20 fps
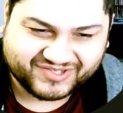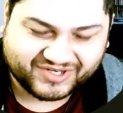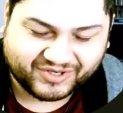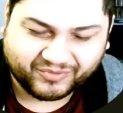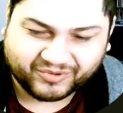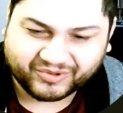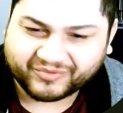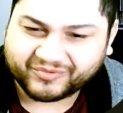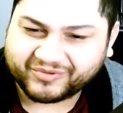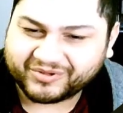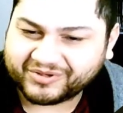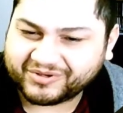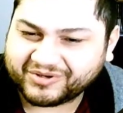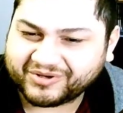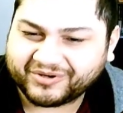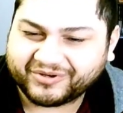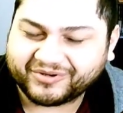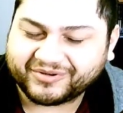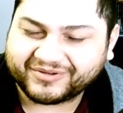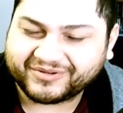I worked really
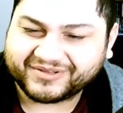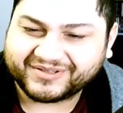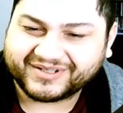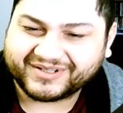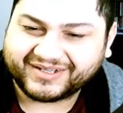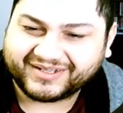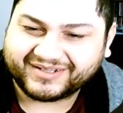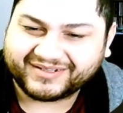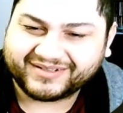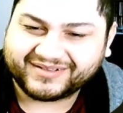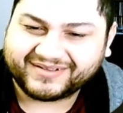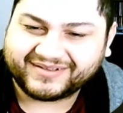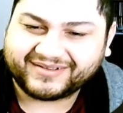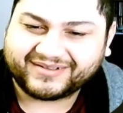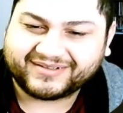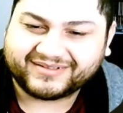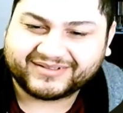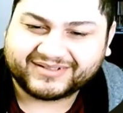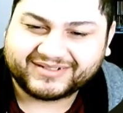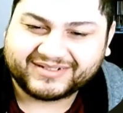hard on it, and
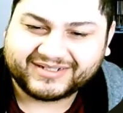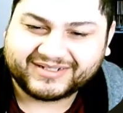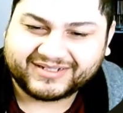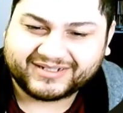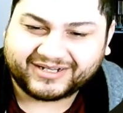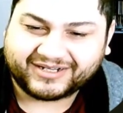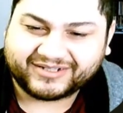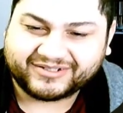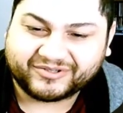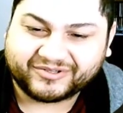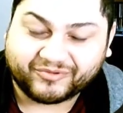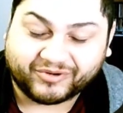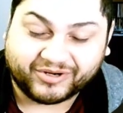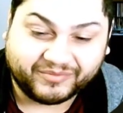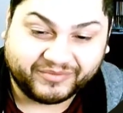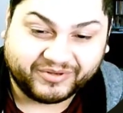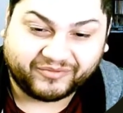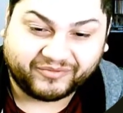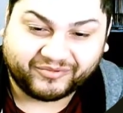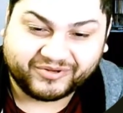I did quite a
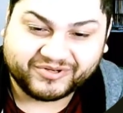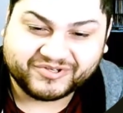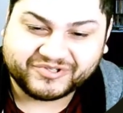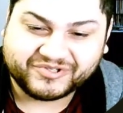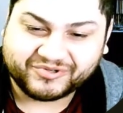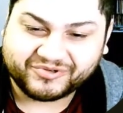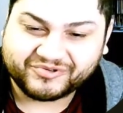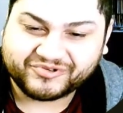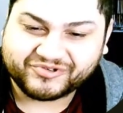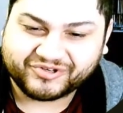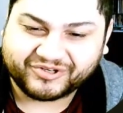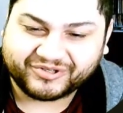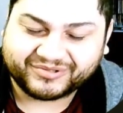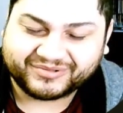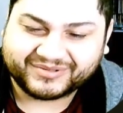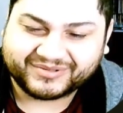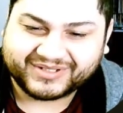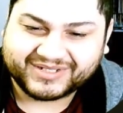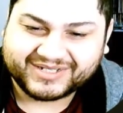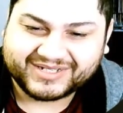bit of research and
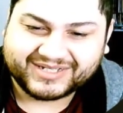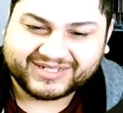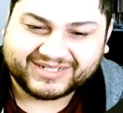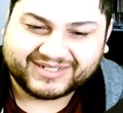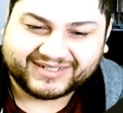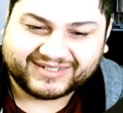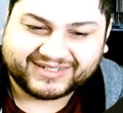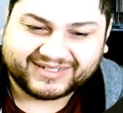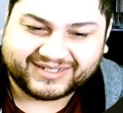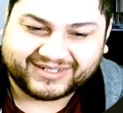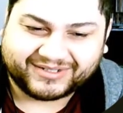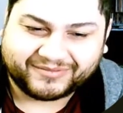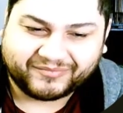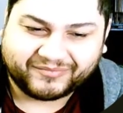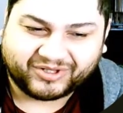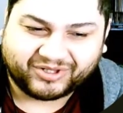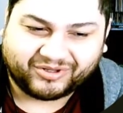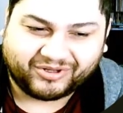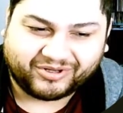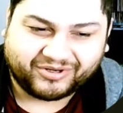a
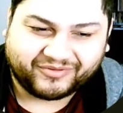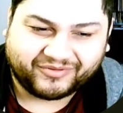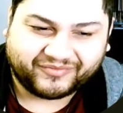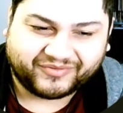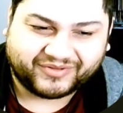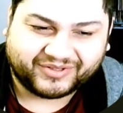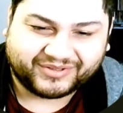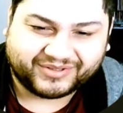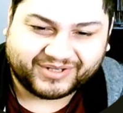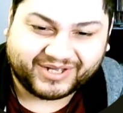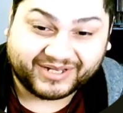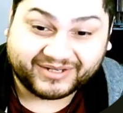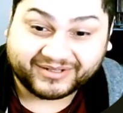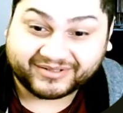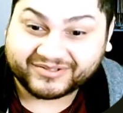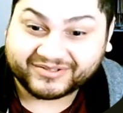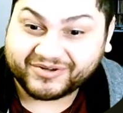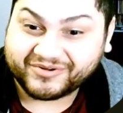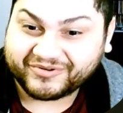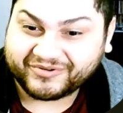lot of
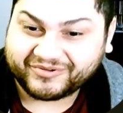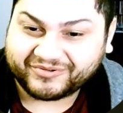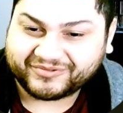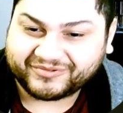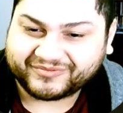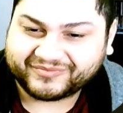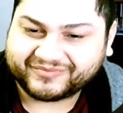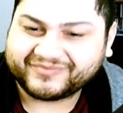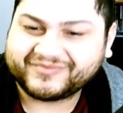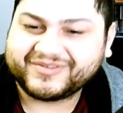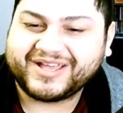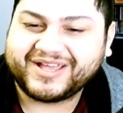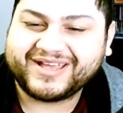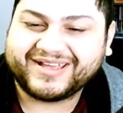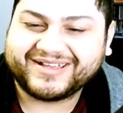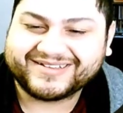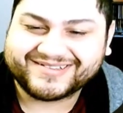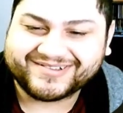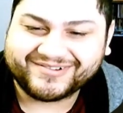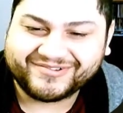anecdotal
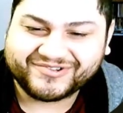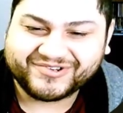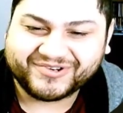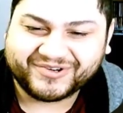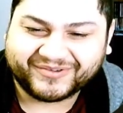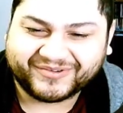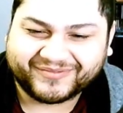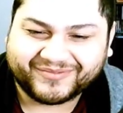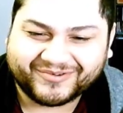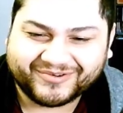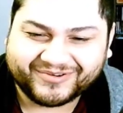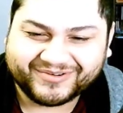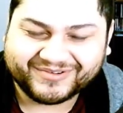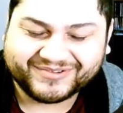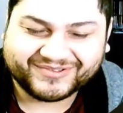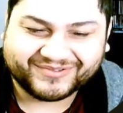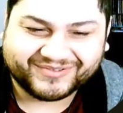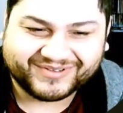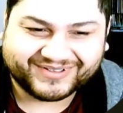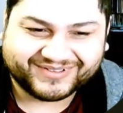searching for it
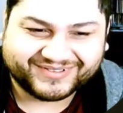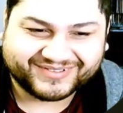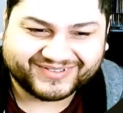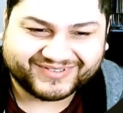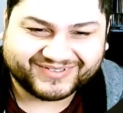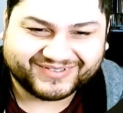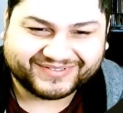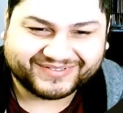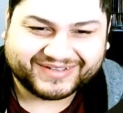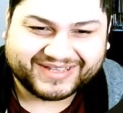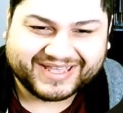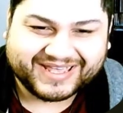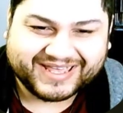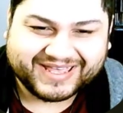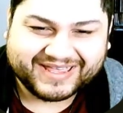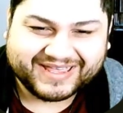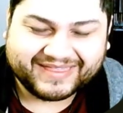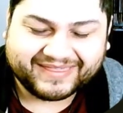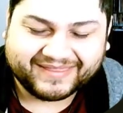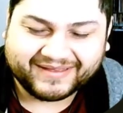as well. So
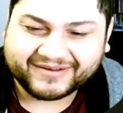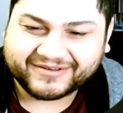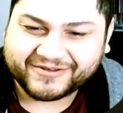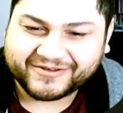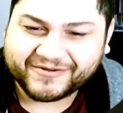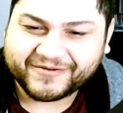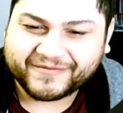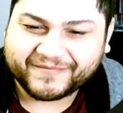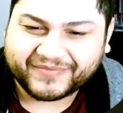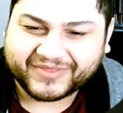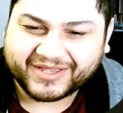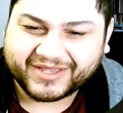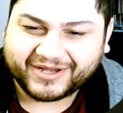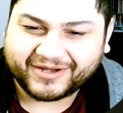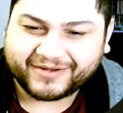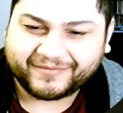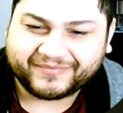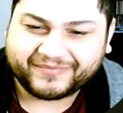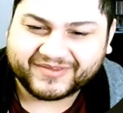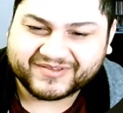thank you.
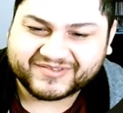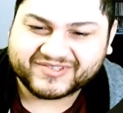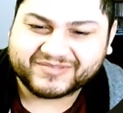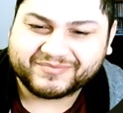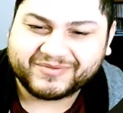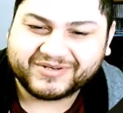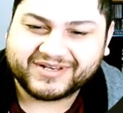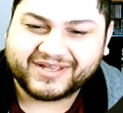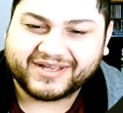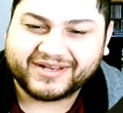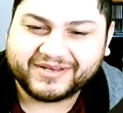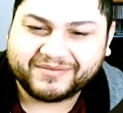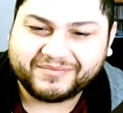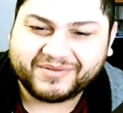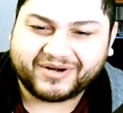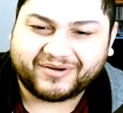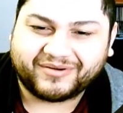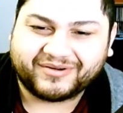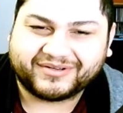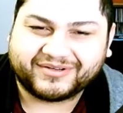This has been Eddie
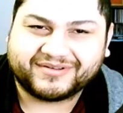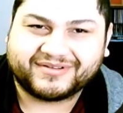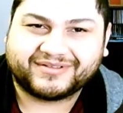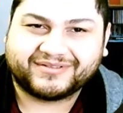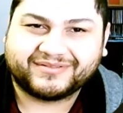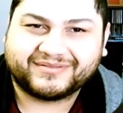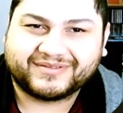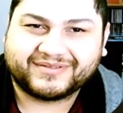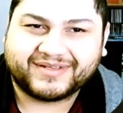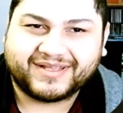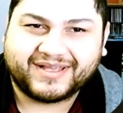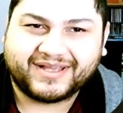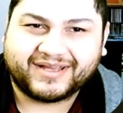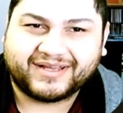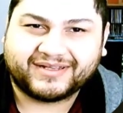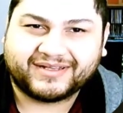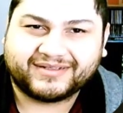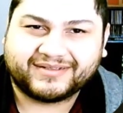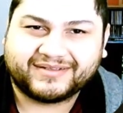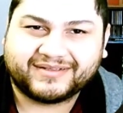Barragon,
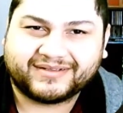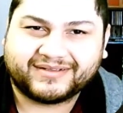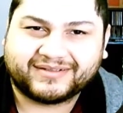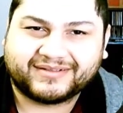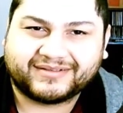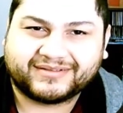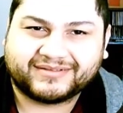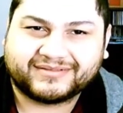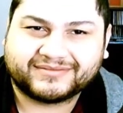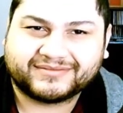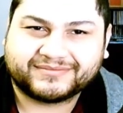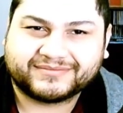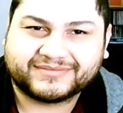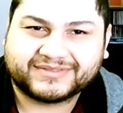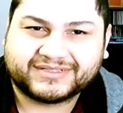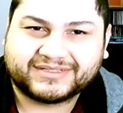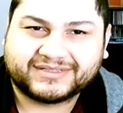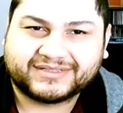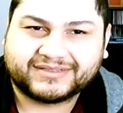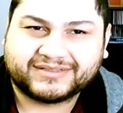and
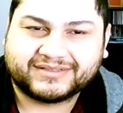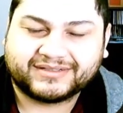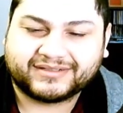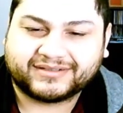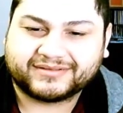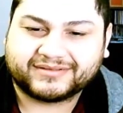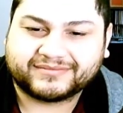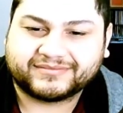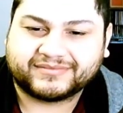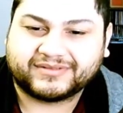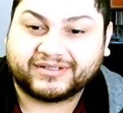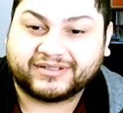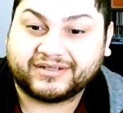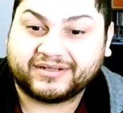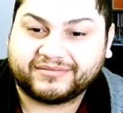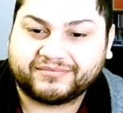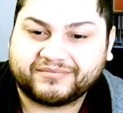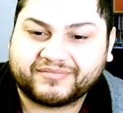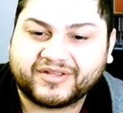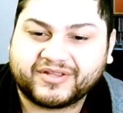yeah,
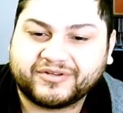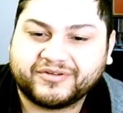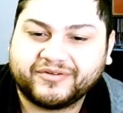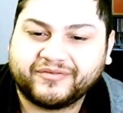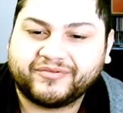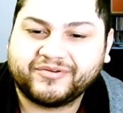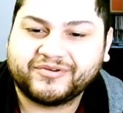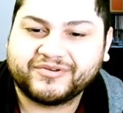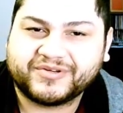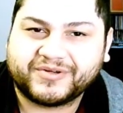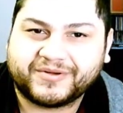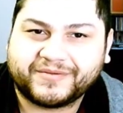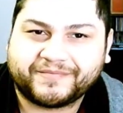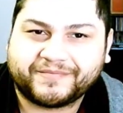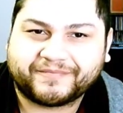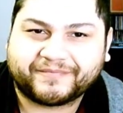thank you for your time.